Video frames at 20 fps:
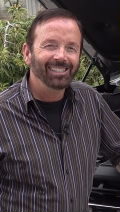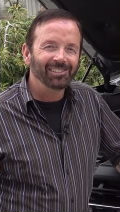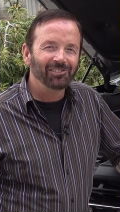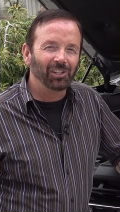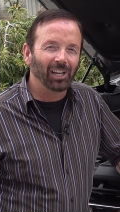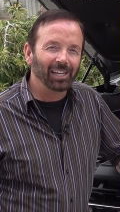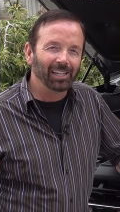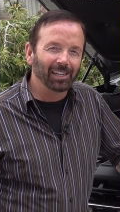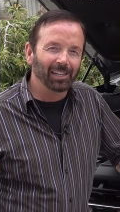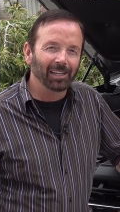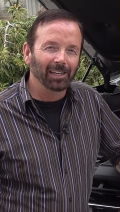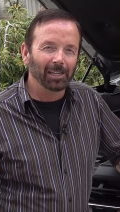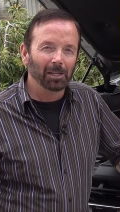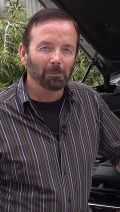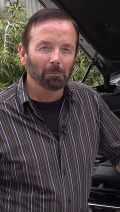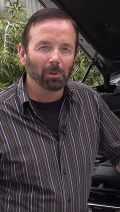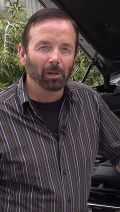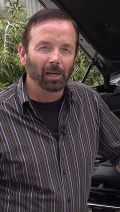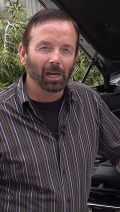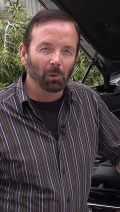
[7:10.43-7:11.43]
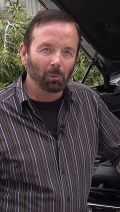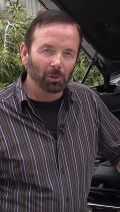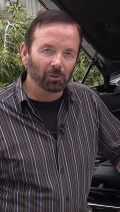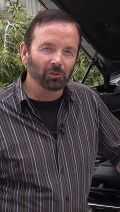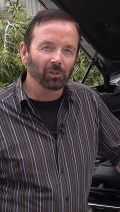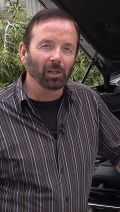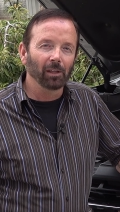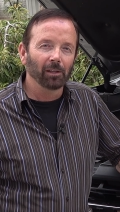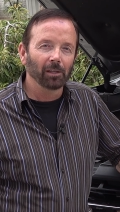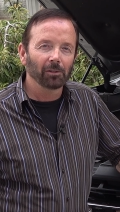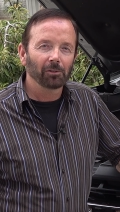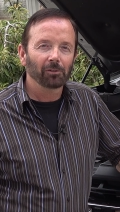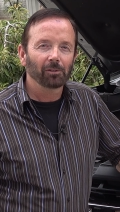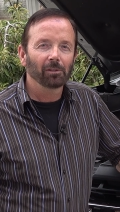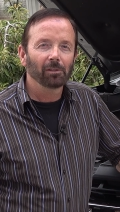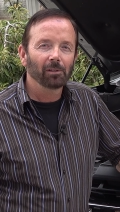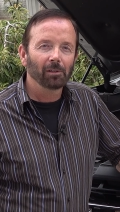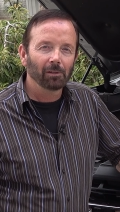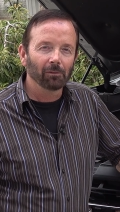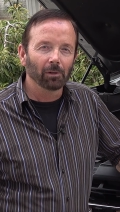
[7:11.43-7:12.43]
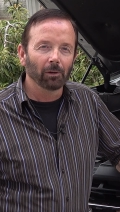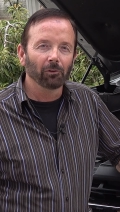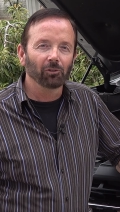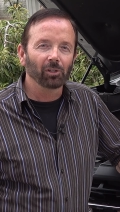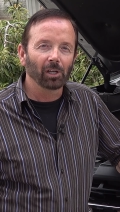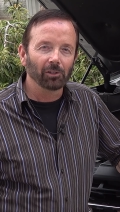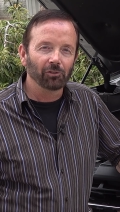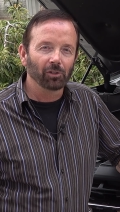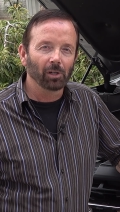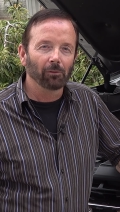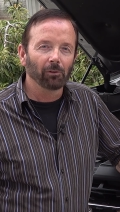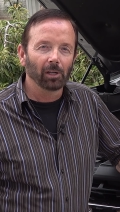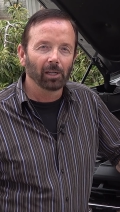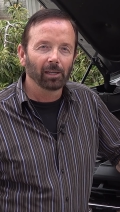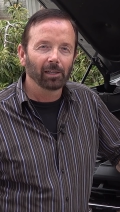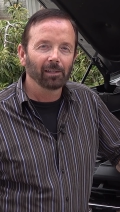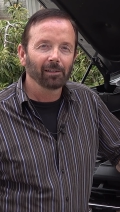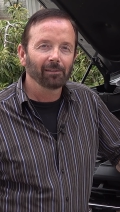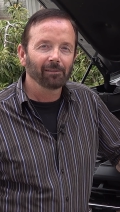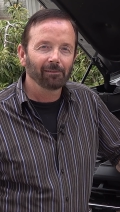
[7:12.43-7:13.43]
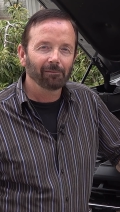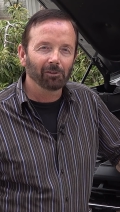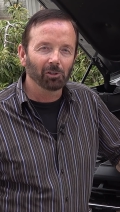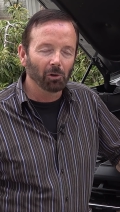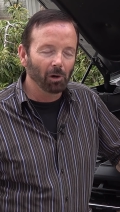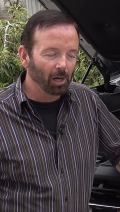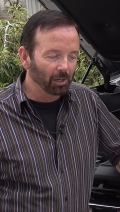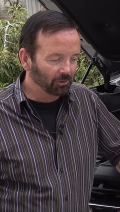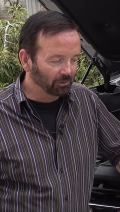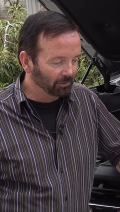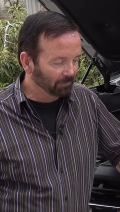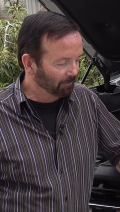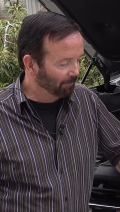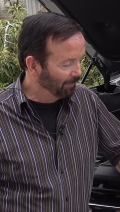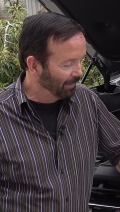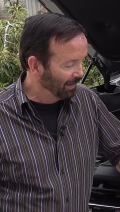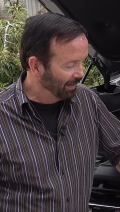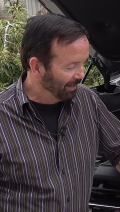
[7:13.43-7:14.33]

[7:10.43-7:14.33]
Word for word: taking it in, but I will say this, Riverside Chevrolet, they're awesome.